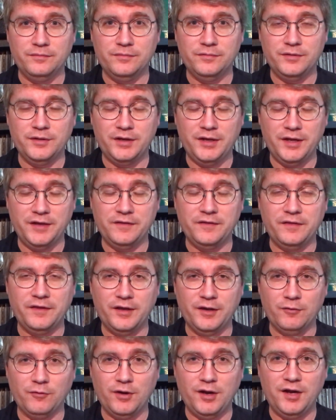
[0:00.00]
the day that
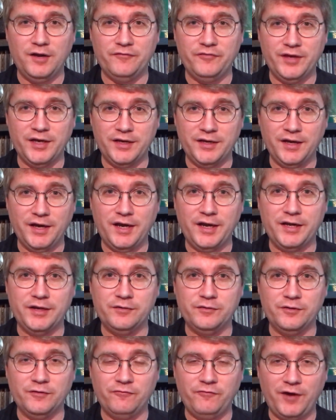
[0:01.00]
they arrived, that
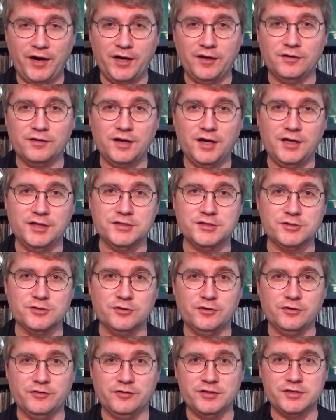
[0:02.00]
night, the final
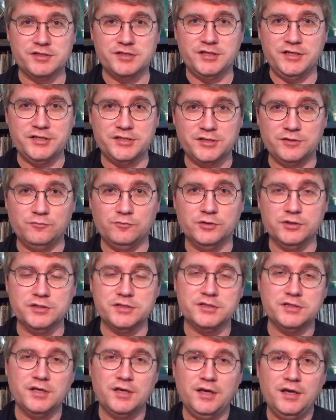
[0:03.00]
concert of the season
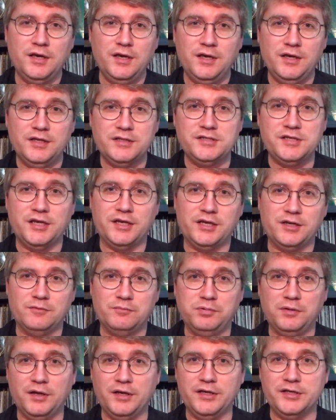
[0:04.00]
was taking
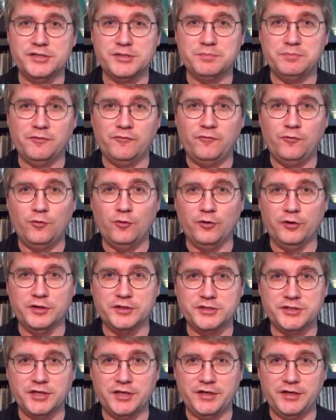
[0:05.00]
place before it
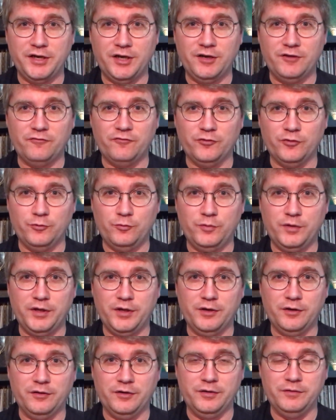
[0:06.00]
shut down for the
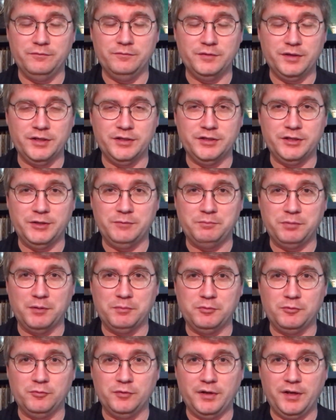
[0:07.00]
winter, and Deep
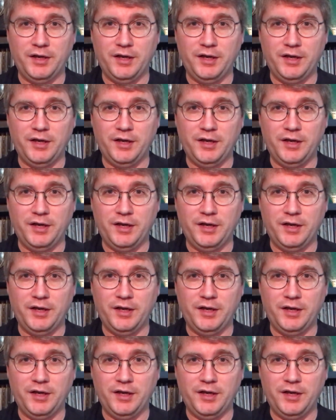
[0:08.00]
Purple would